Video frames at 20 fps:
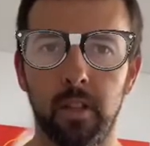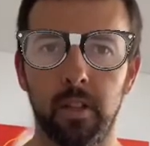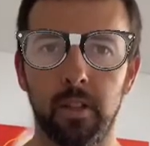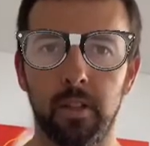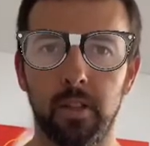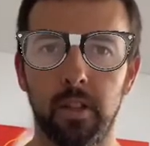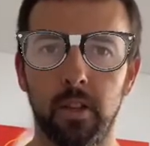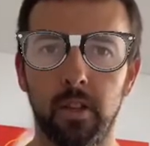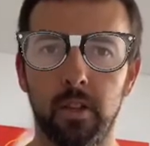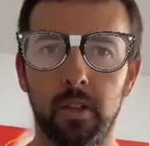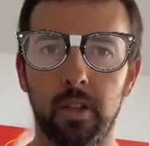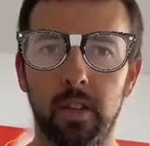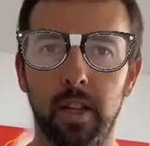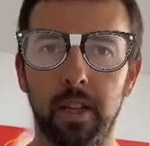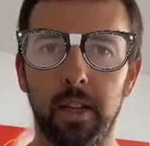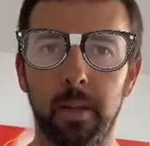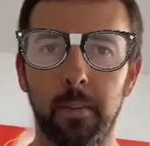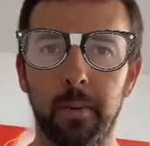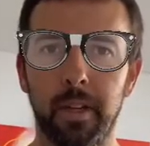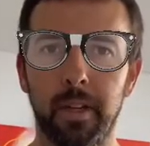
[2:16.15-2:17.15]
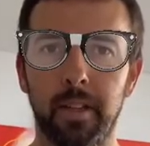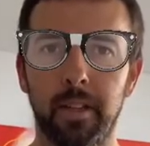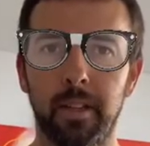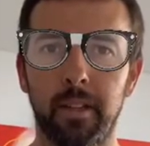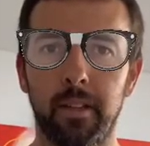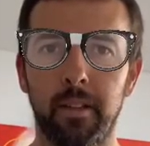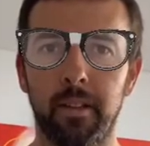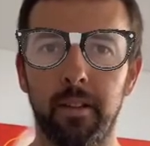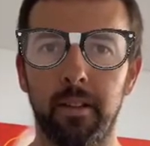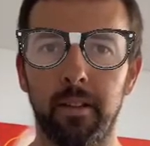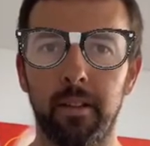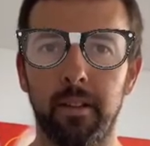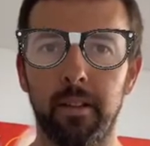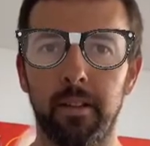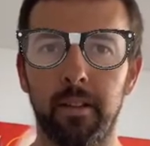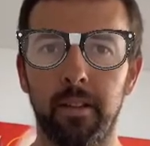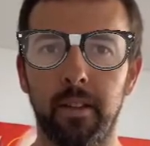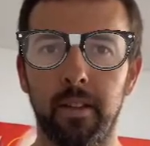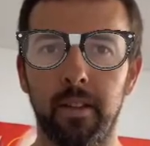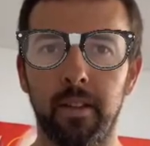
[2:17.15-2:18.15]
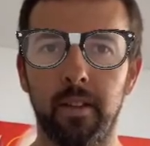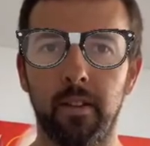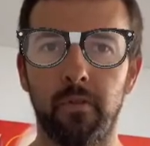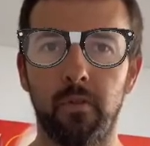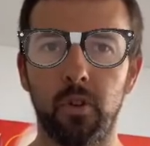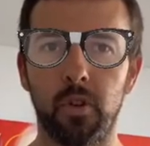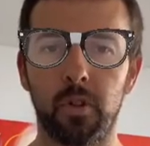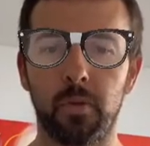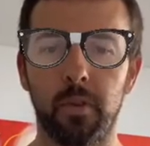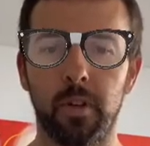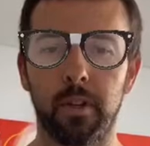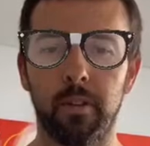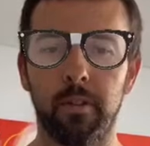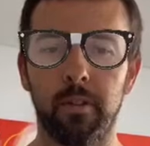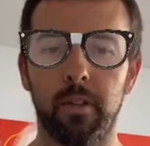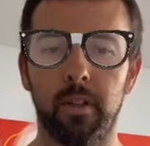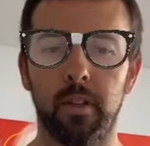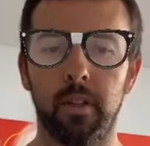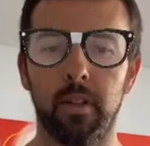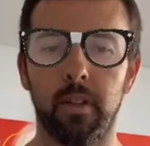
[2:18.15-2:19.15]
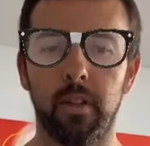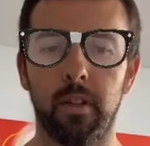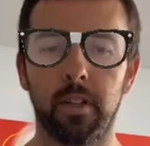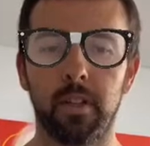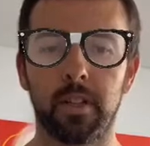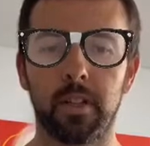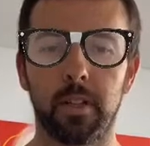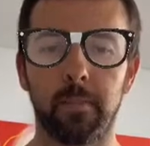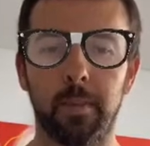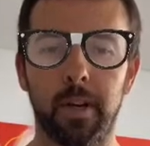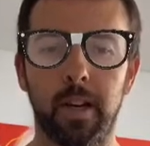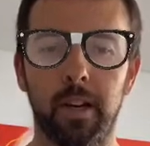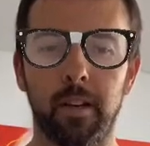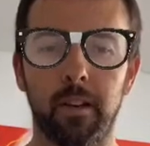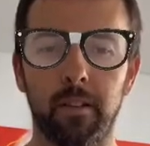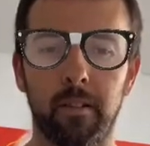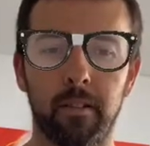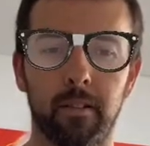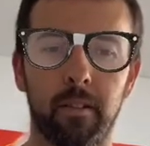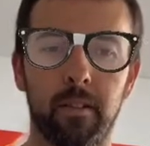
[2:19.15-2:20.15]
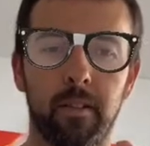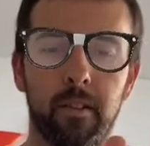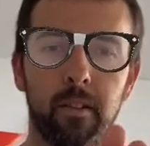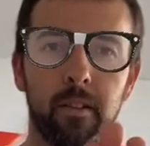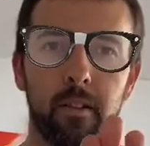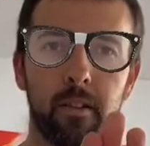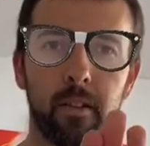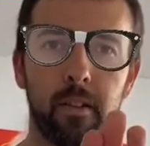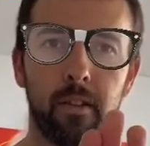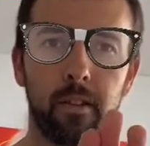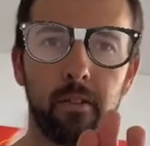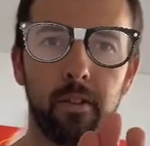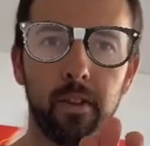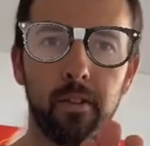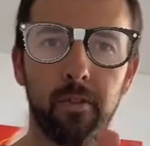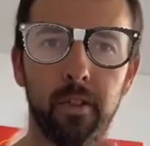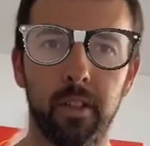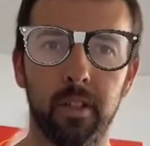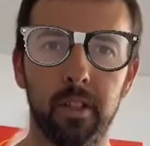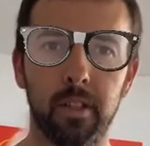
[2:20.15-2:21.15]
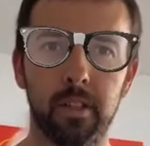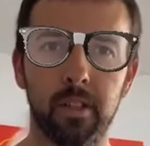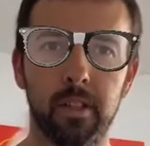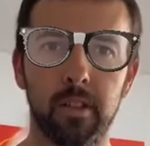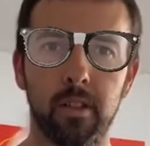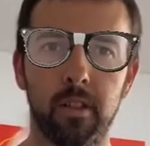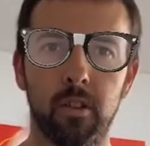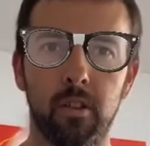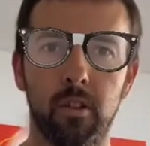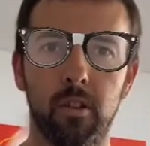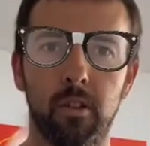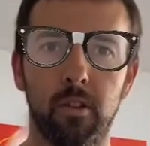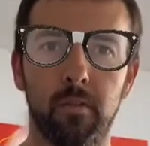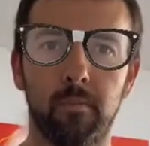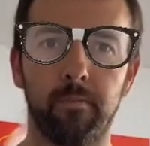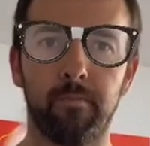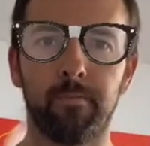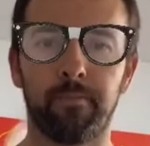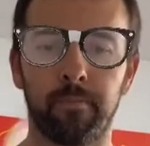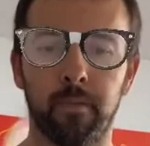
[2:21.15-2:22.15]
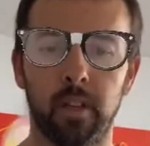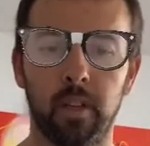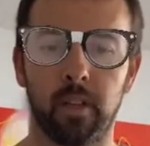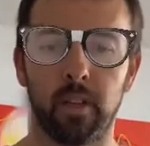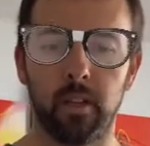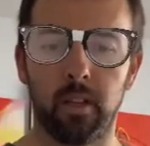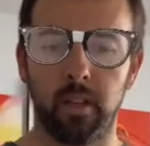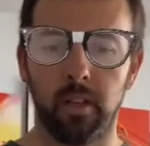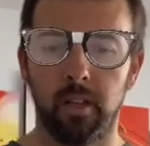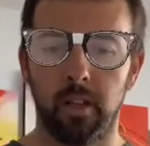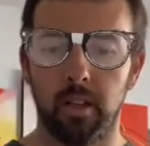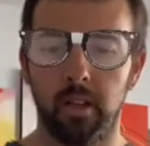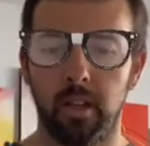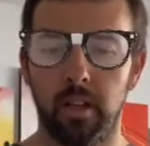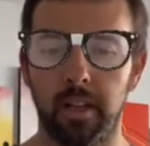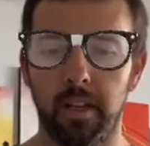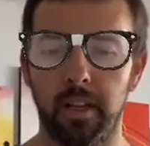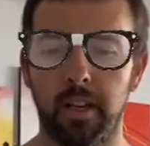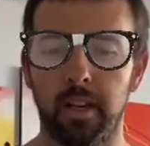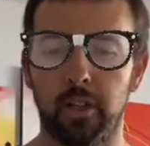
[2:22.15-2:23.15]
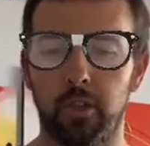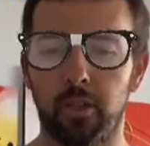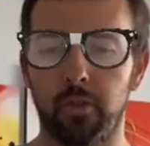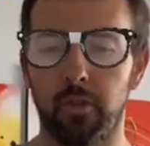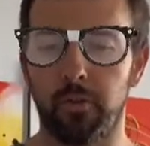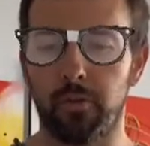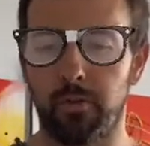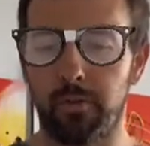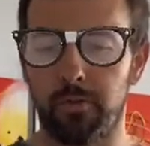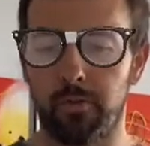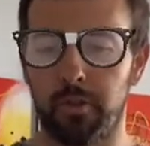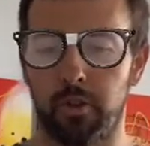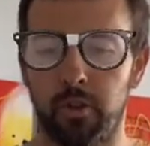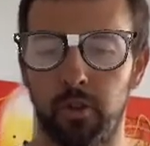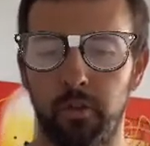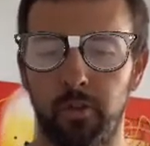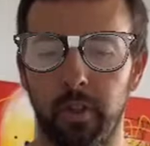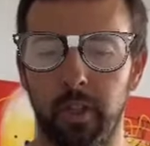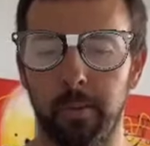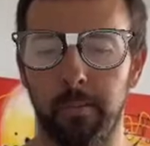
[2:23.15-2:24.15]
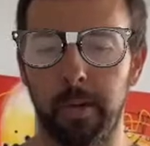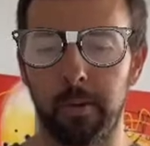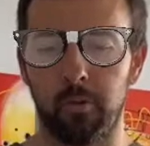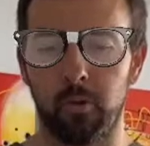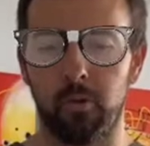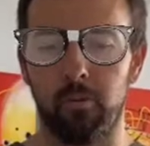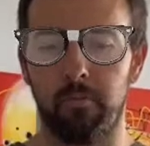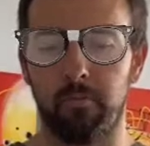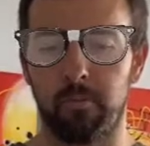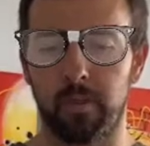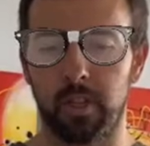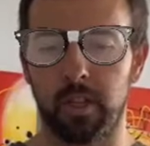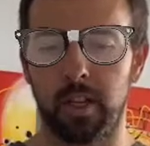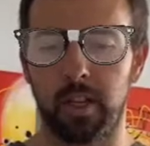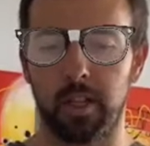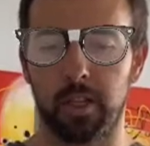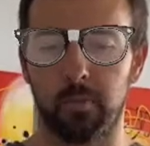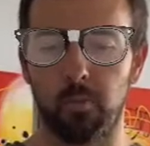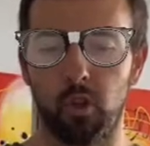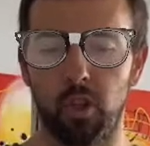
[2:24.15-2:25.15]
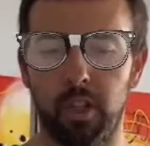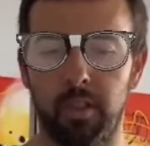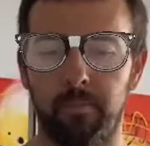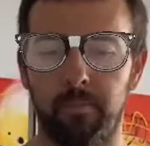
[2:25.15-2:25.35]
So slightly bigger than your first one. It's about 3 fingers. And then a 2 finger bubble, slightly smaller.